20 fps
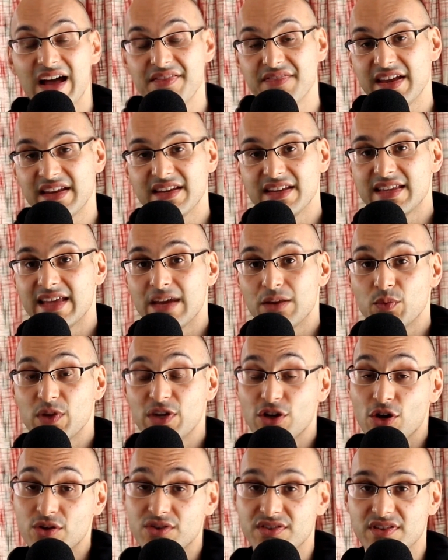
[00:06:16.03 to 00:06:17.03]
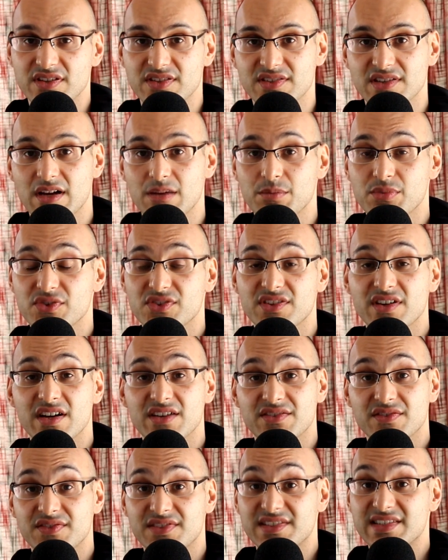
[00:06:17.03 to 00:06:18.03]
And then again, we go to the sample
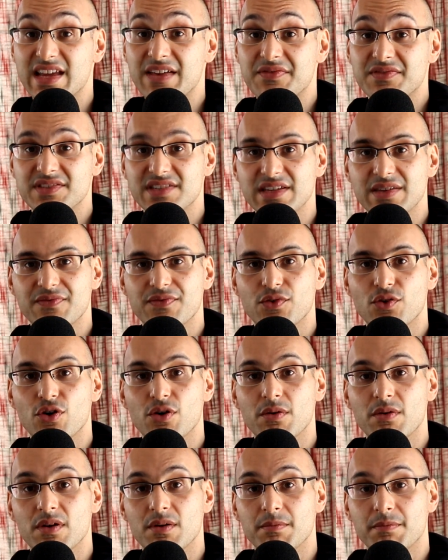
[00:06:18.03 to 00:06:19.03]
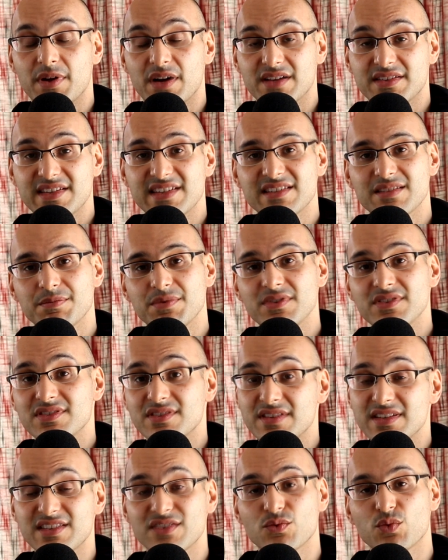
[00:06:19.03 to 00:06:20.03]
size of 74 participants,
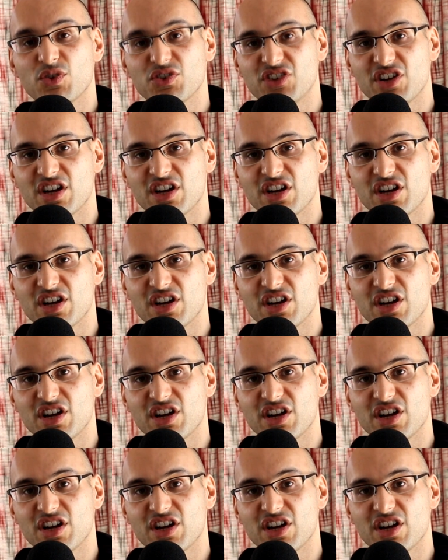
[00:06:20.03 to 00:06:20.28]
and this is what